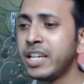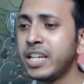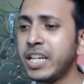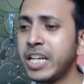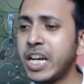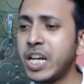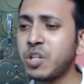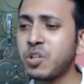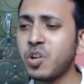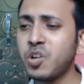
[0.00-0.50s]

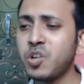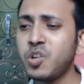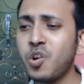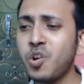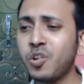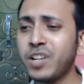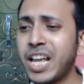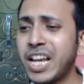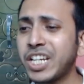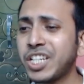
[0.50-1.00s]
it would
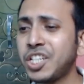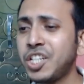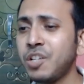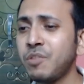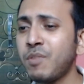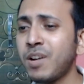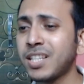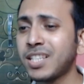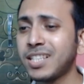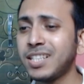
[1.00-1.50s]
look like she
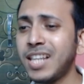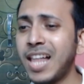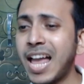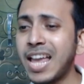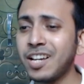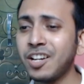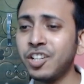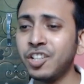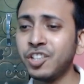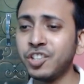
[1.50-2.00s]
was
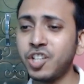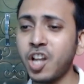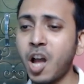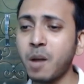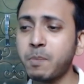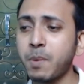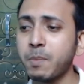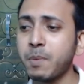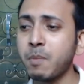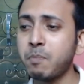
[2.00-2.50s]
lying on
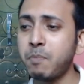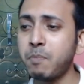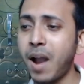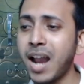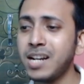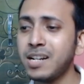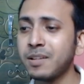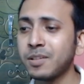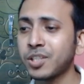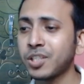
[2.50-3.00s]
top of a pile of